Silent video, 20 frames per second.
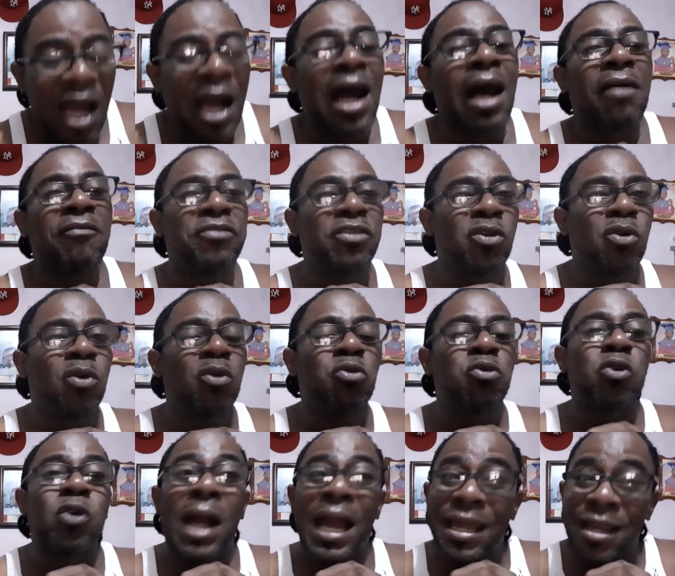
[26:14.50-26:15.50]
Have you
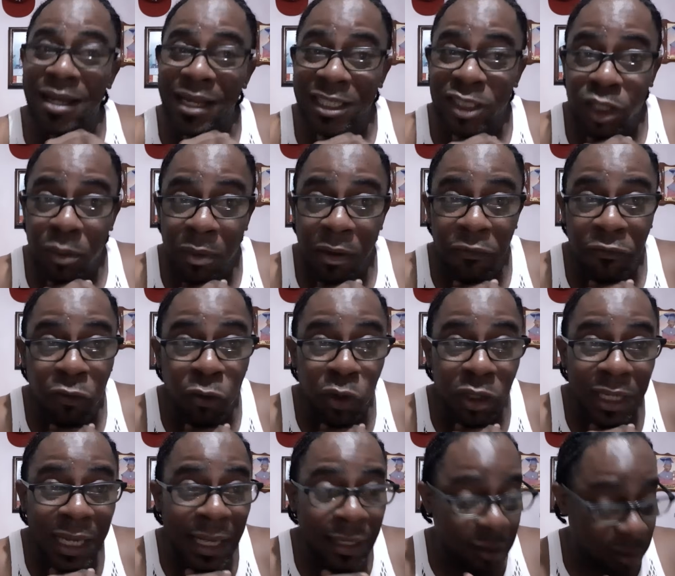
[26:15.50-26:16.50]
write letter
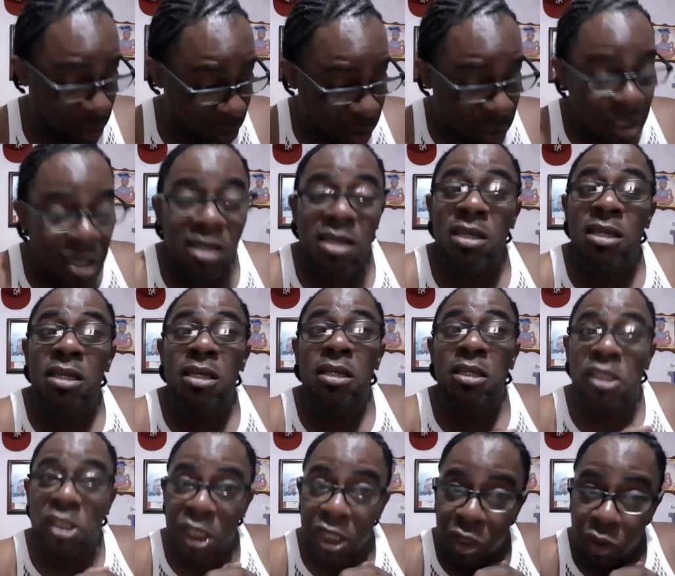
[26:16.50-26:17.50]
before that
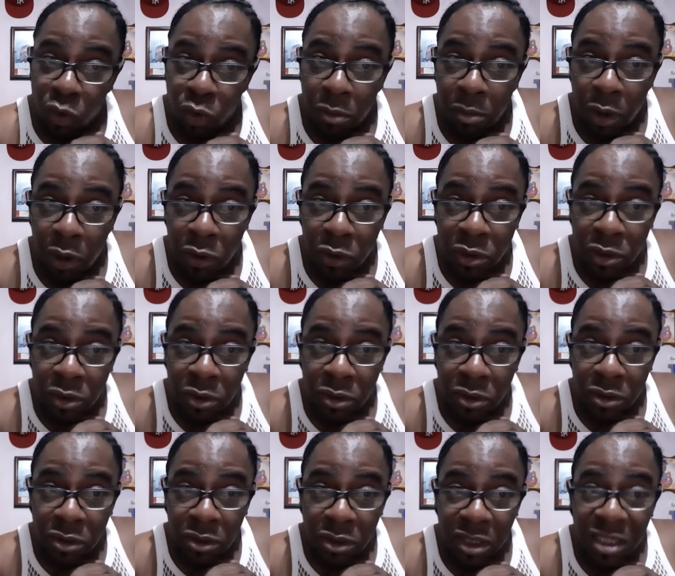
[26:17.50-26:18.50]
she know about?
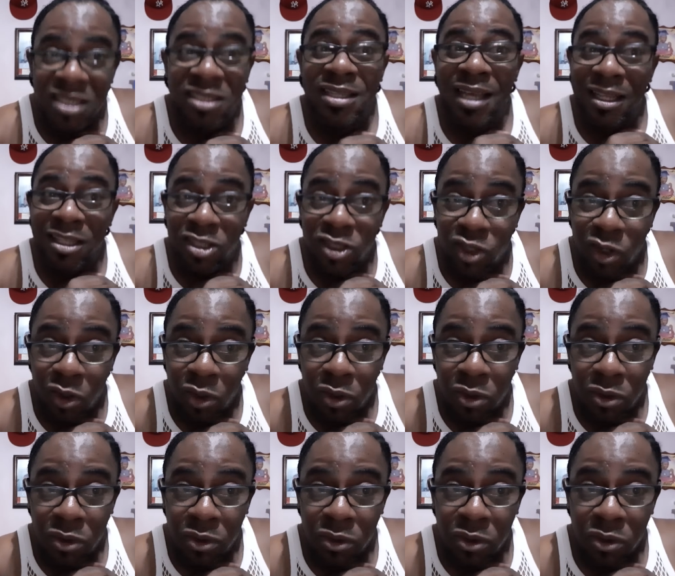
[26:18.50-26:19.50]
Is that so?
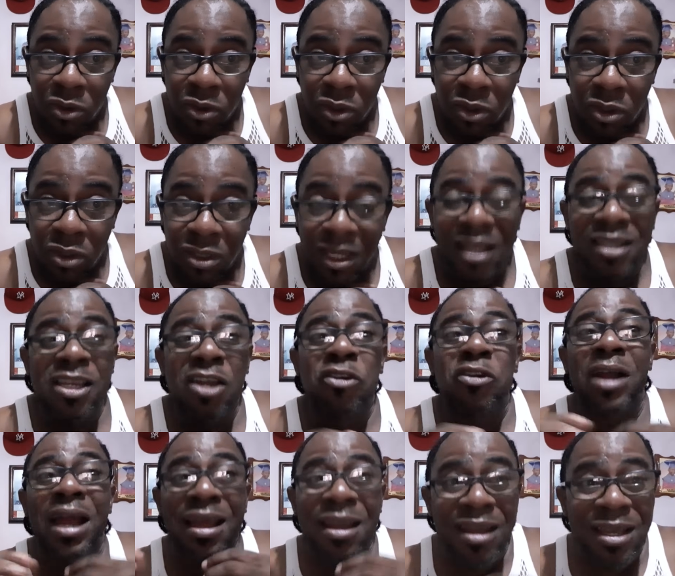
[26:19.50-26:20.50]
That you
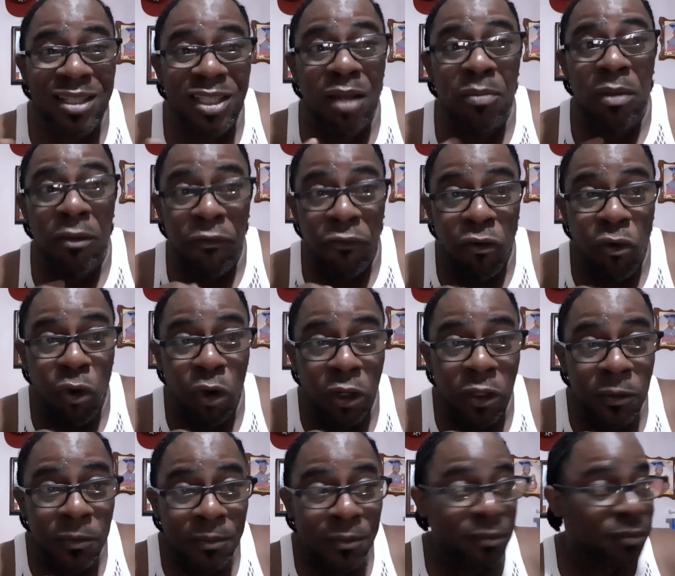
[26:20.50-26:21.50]
write letter
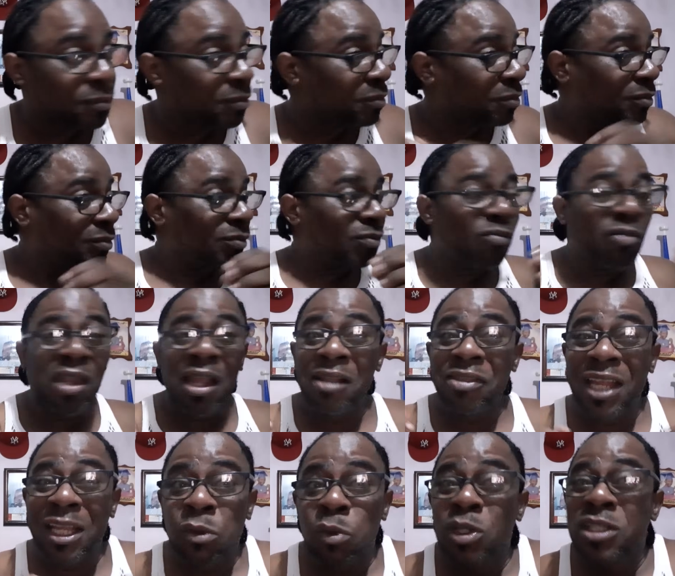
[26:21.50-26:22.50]
before
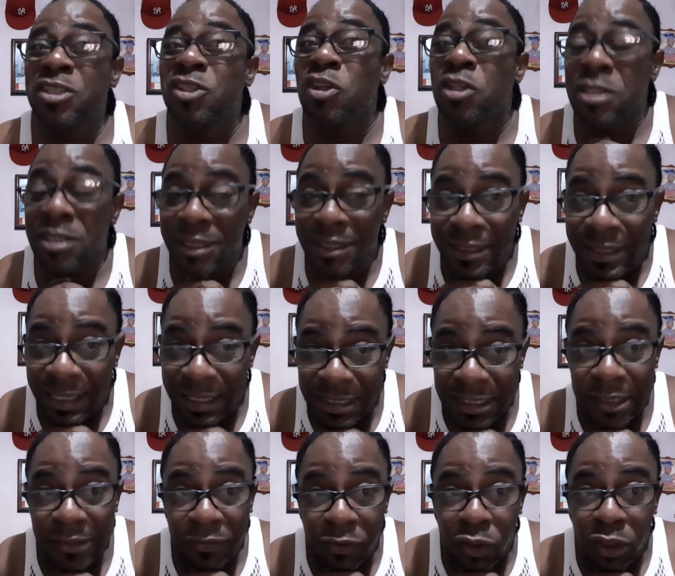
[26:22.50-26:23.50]
that was
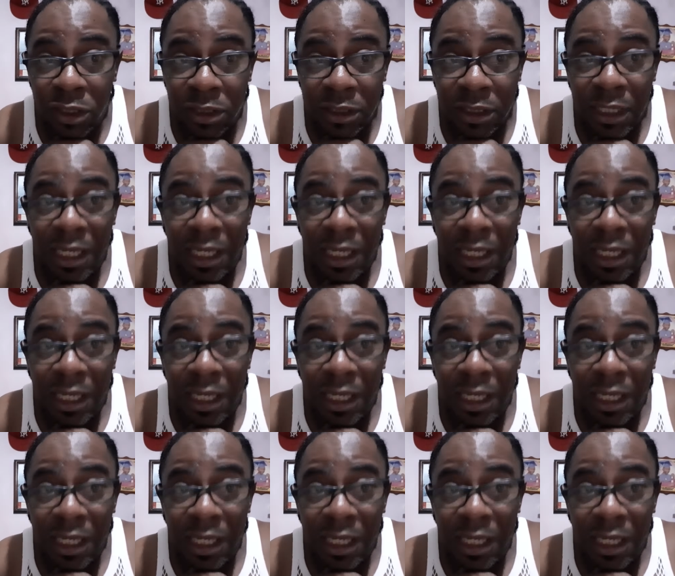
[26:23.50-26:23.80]
successful